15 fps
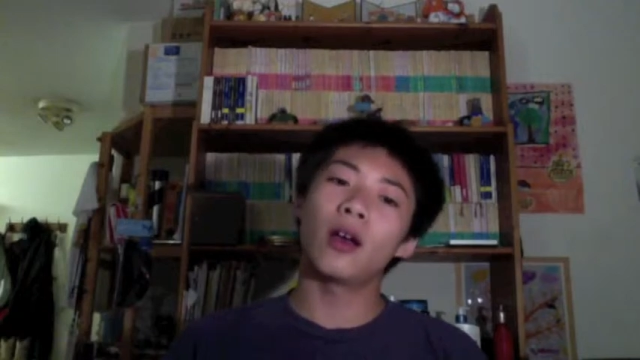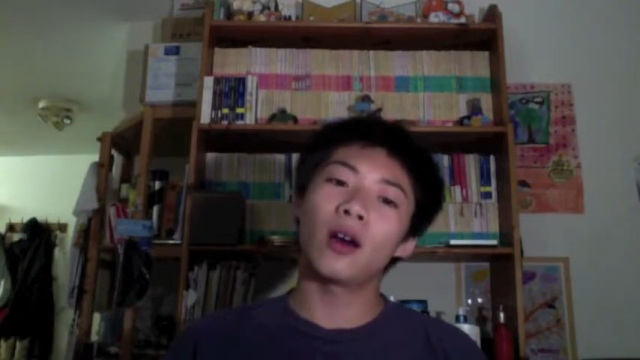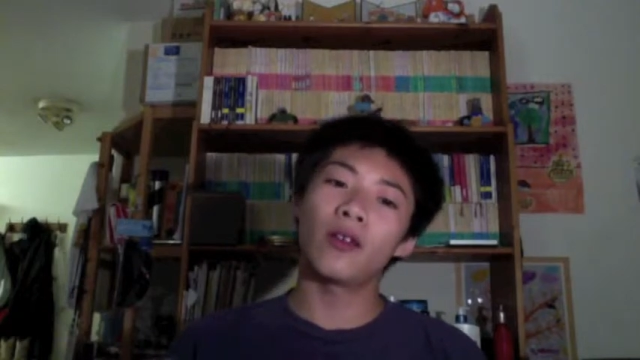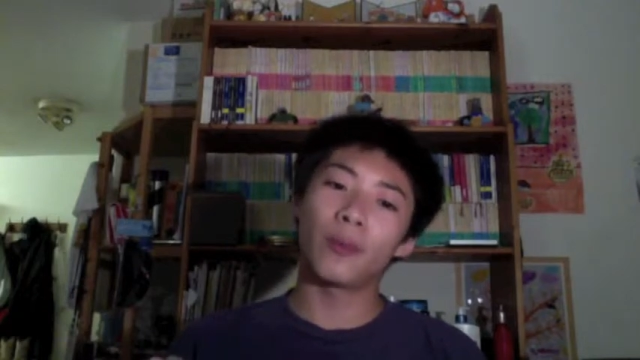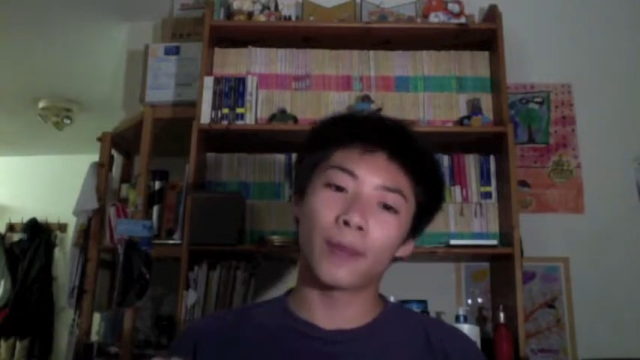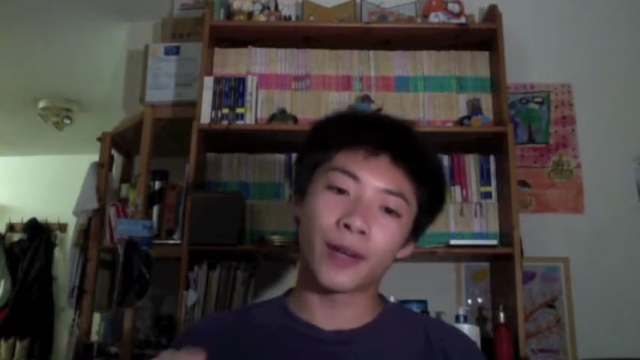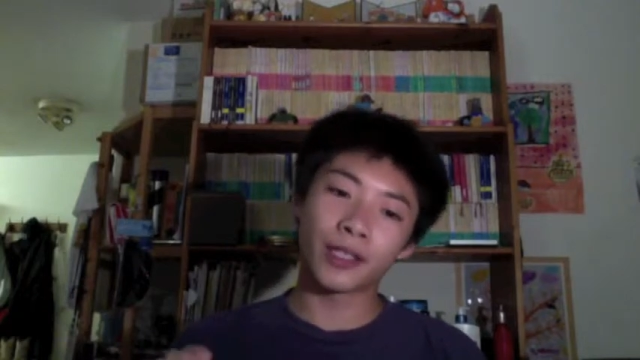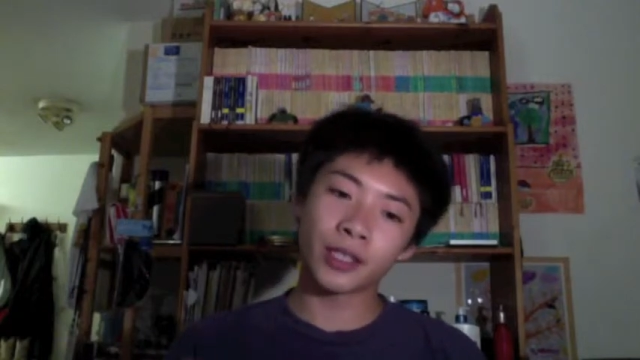of
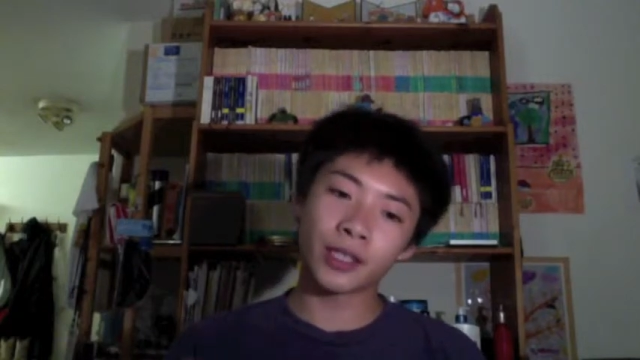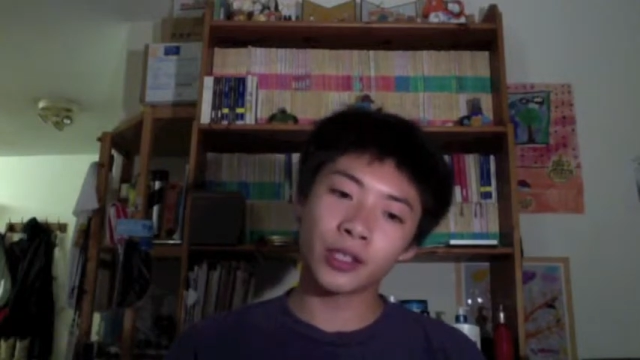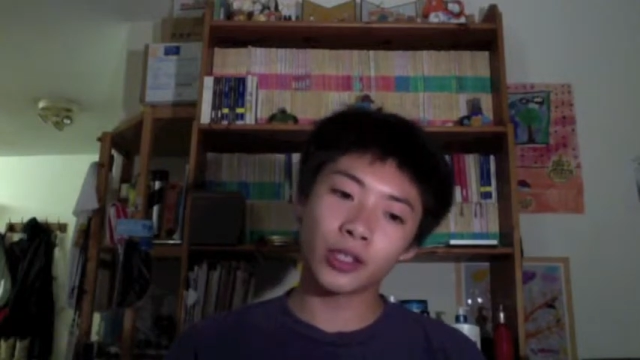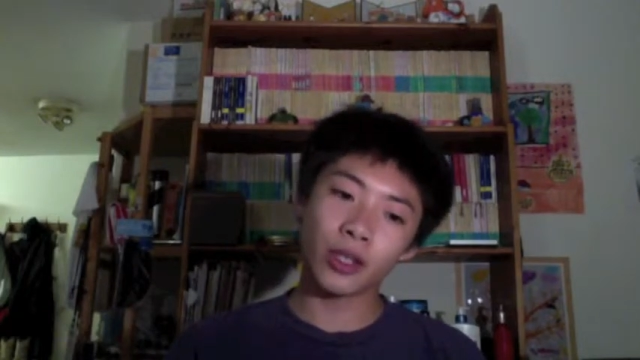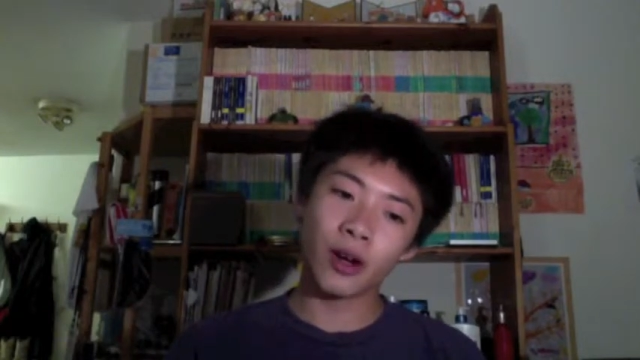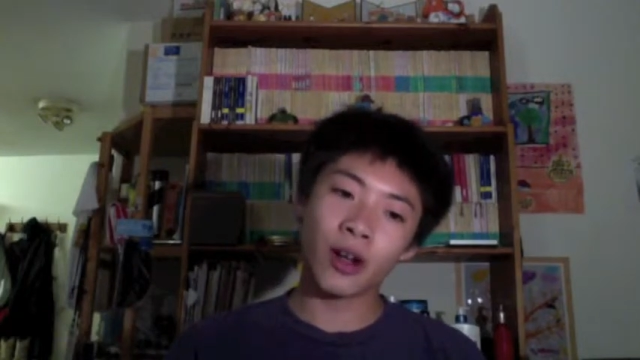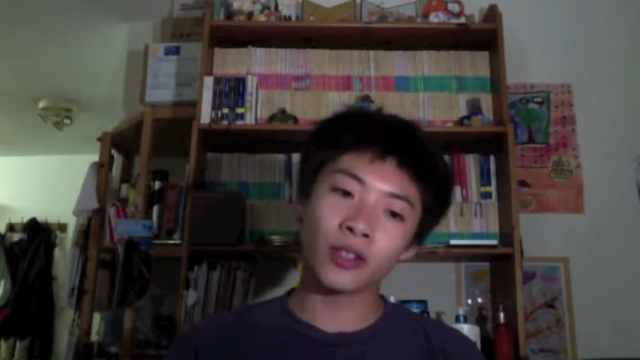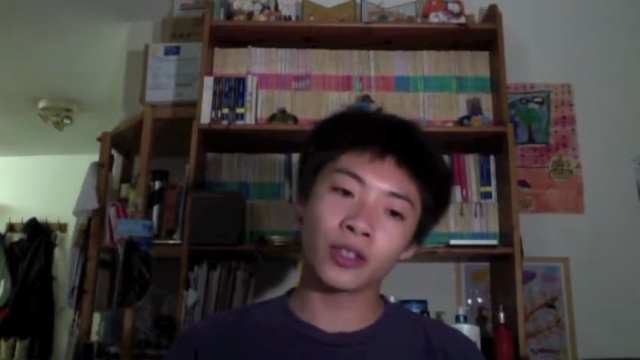a bursting
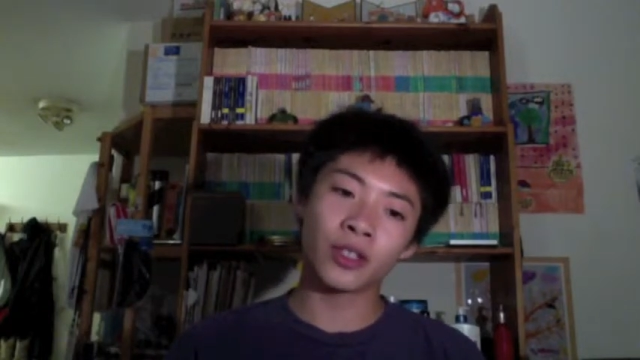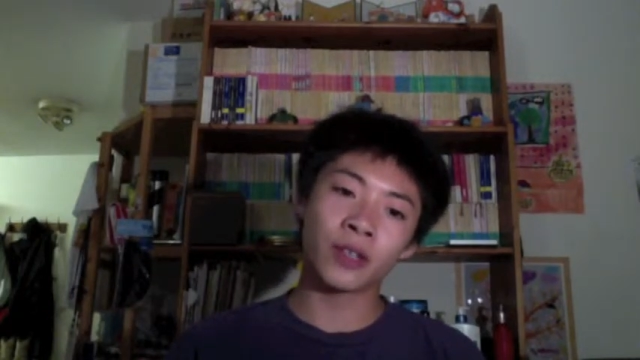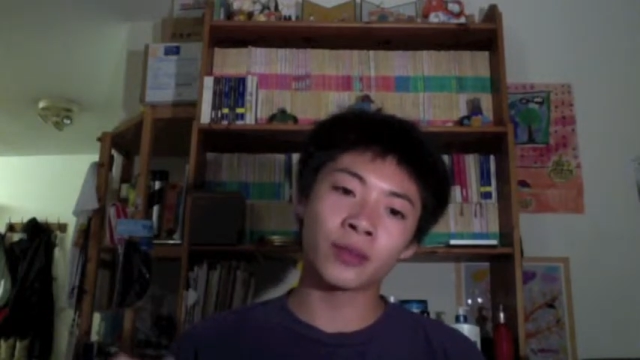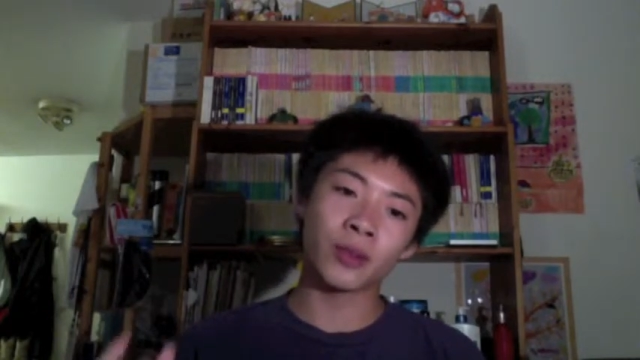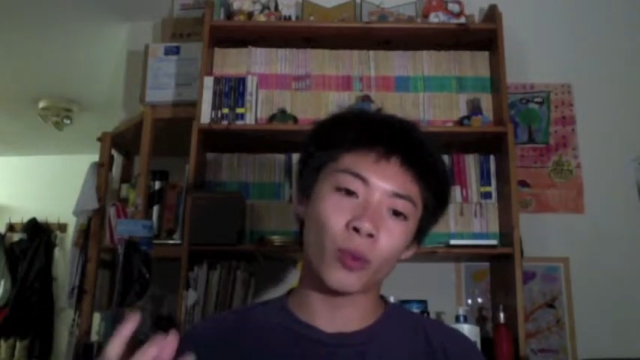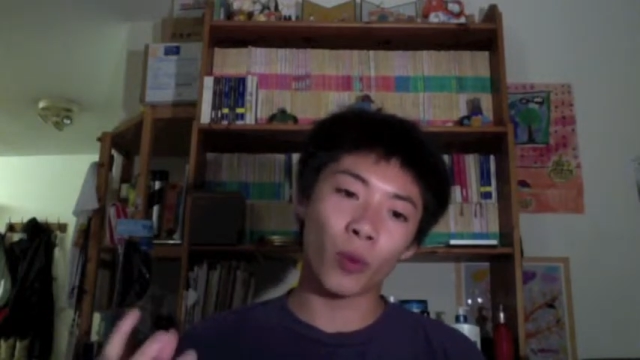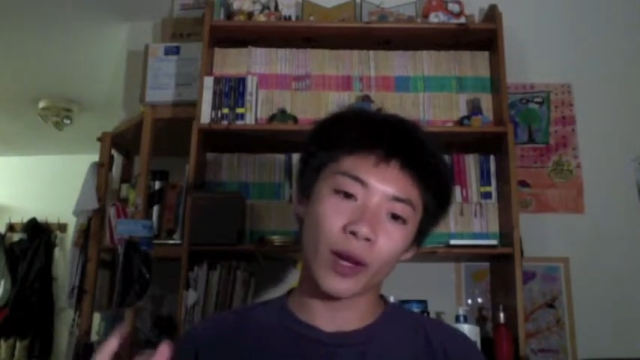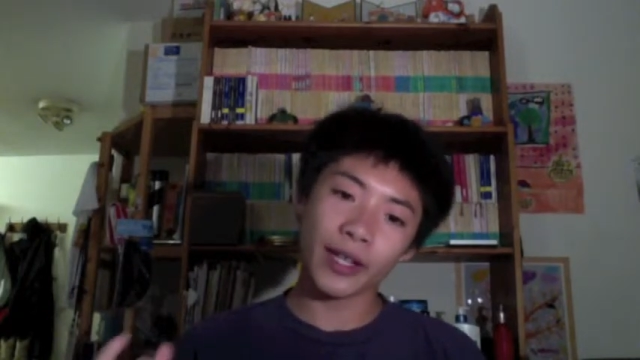charge in terms
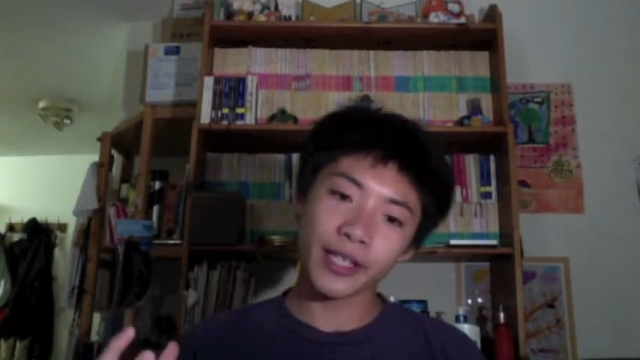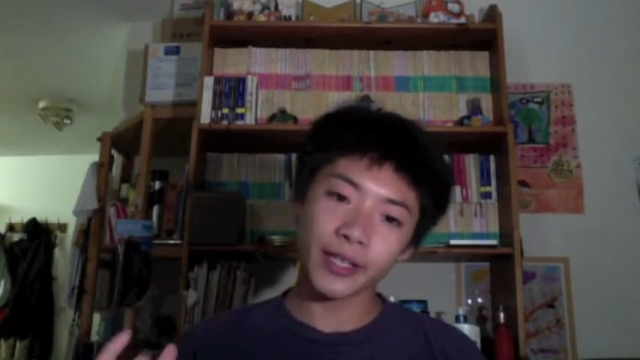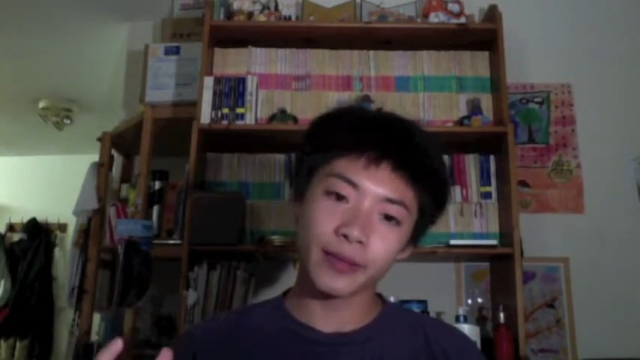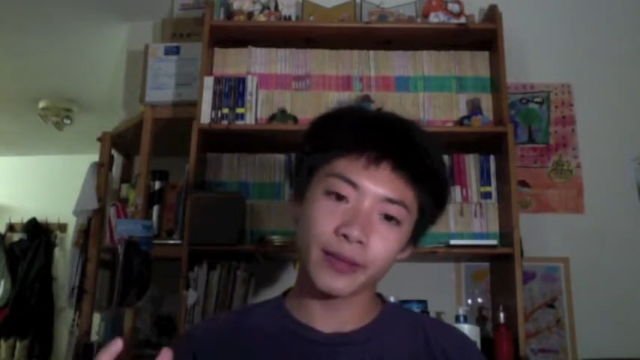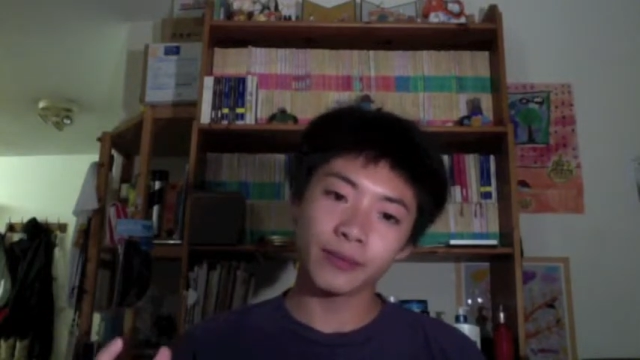of weight